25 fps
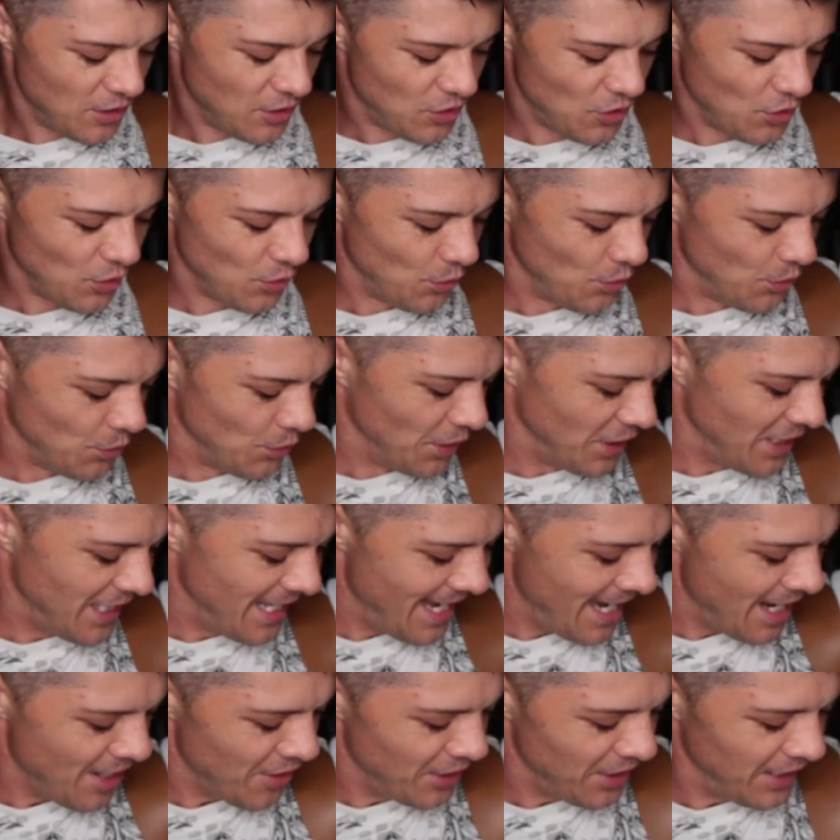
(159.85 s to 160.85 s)
to
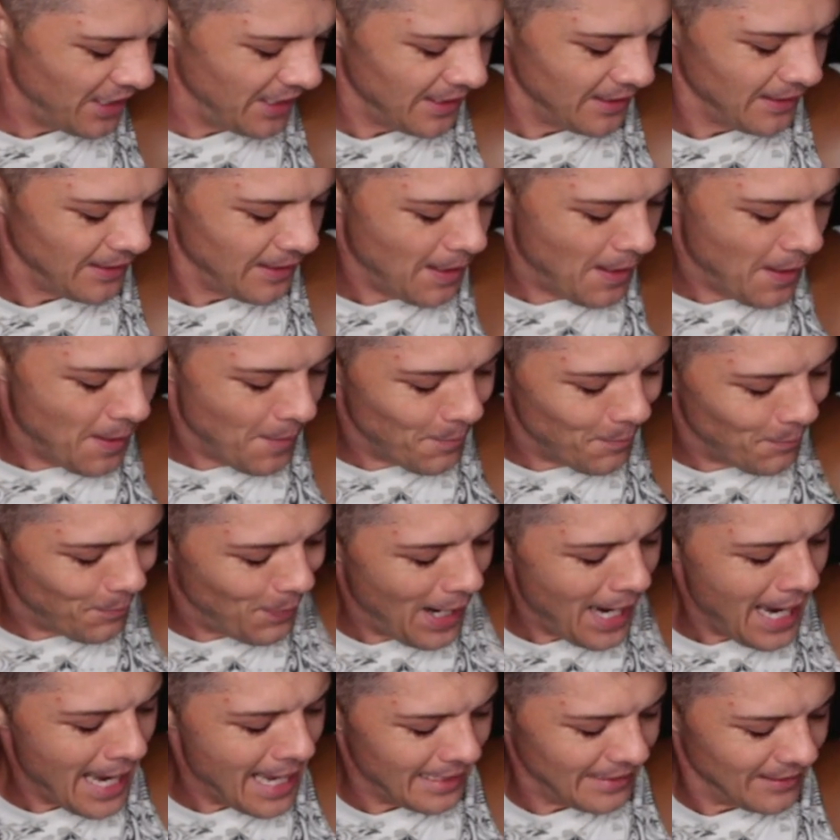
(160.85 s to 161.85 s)
carry it
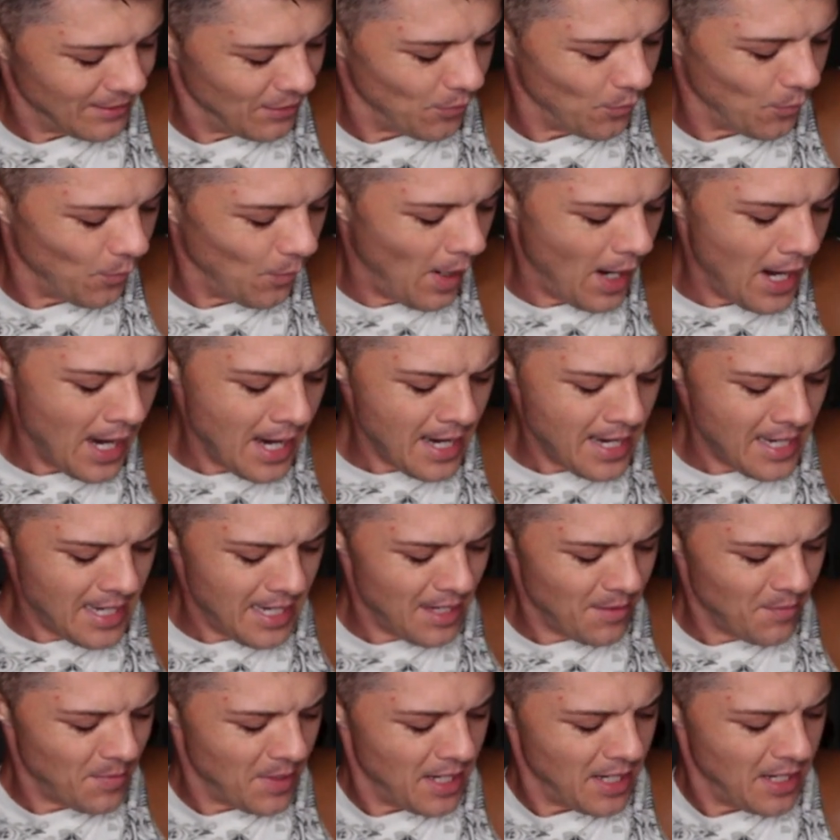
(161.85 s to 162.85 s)
but why
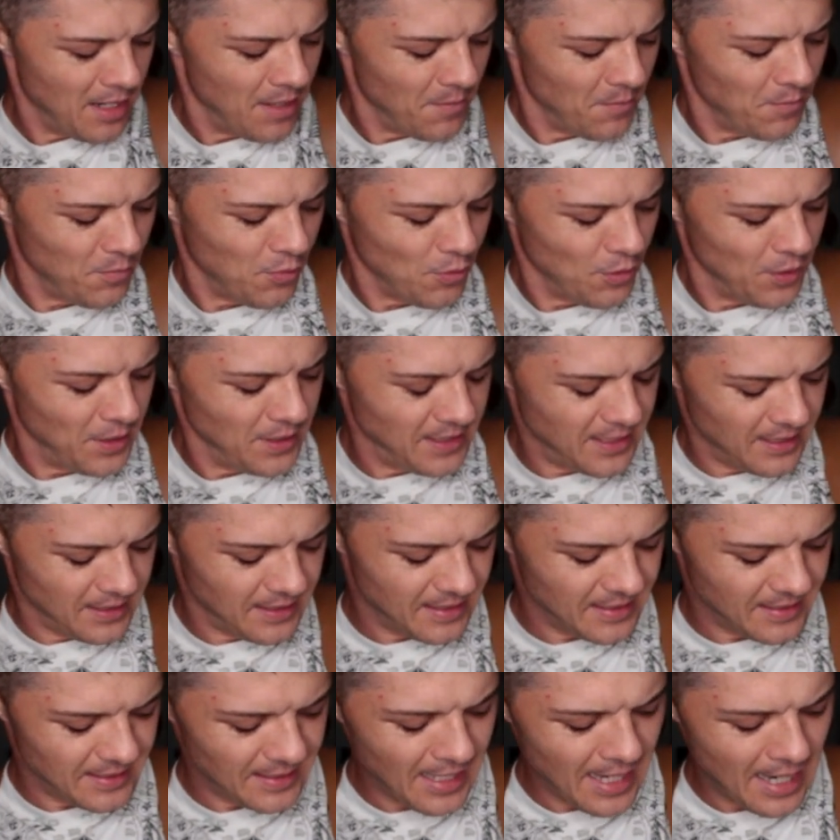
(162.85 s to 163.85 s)
am I
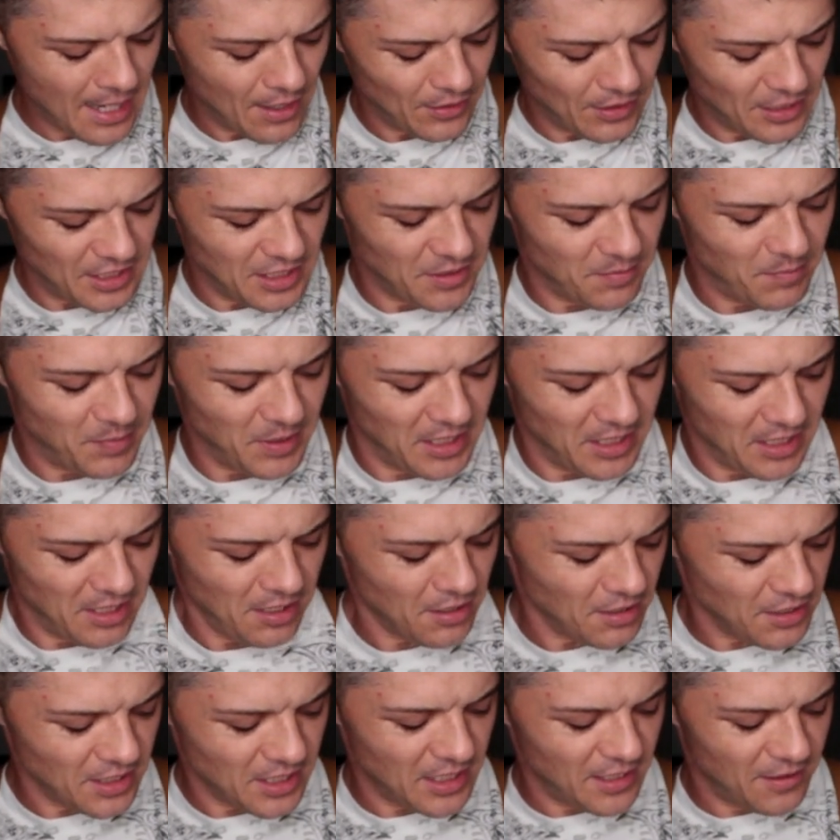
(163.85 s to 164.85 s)
pointing this out is
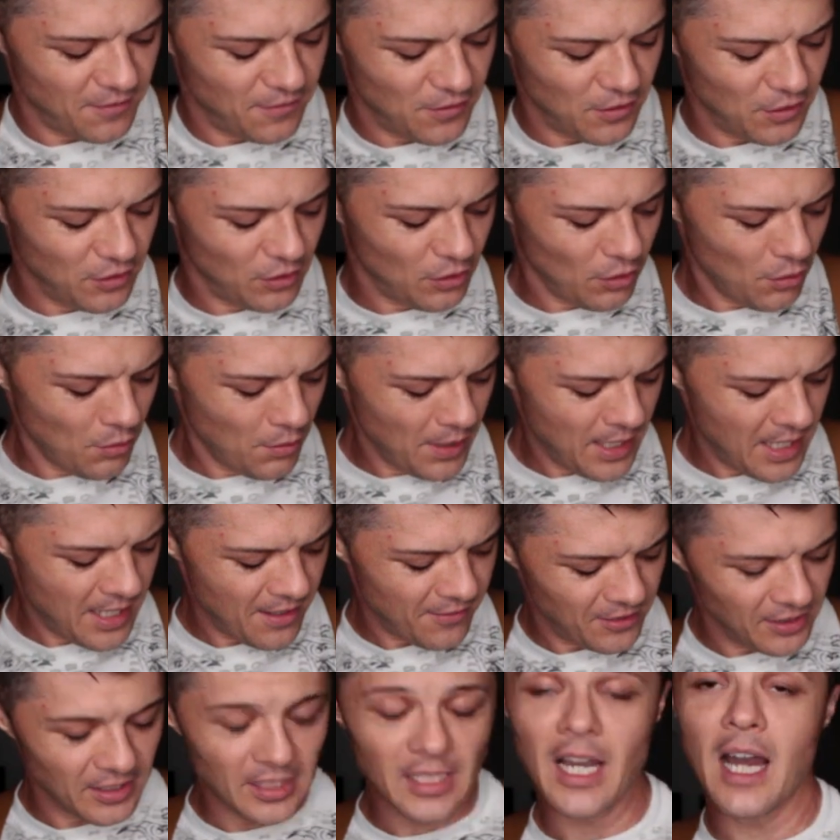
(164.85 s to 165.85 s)
because if you don't
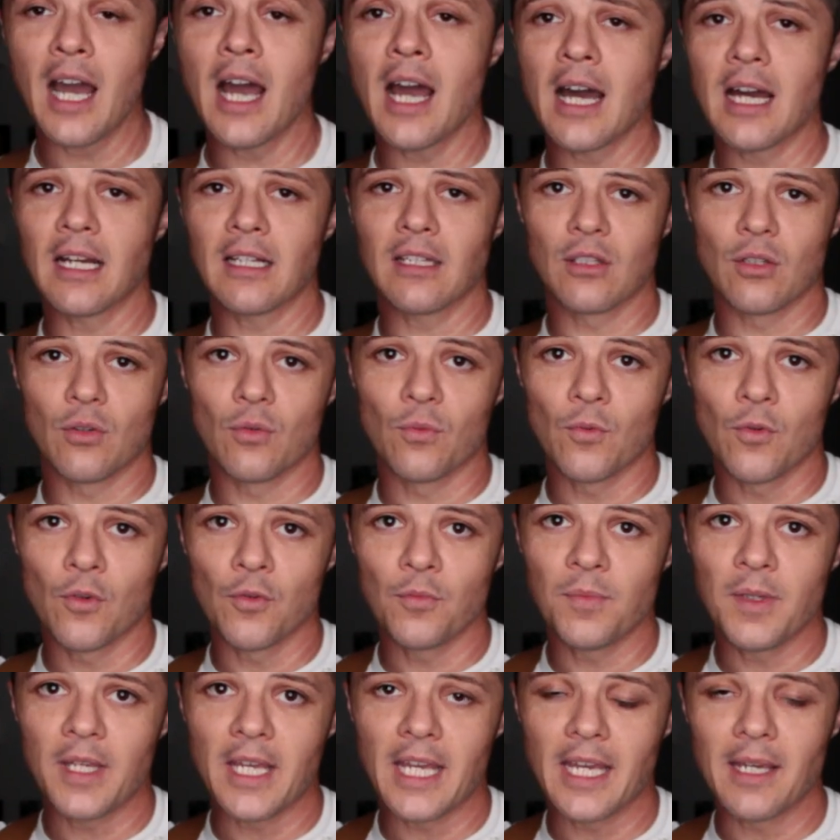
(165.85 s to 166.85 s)
have it cocked you
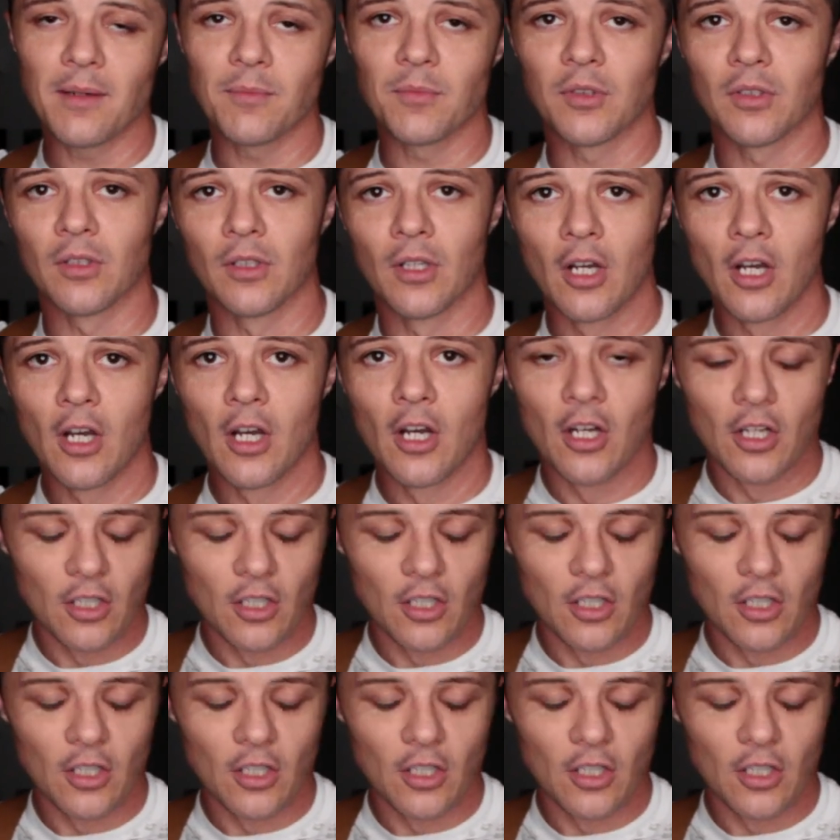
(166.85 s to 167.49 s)
won't be able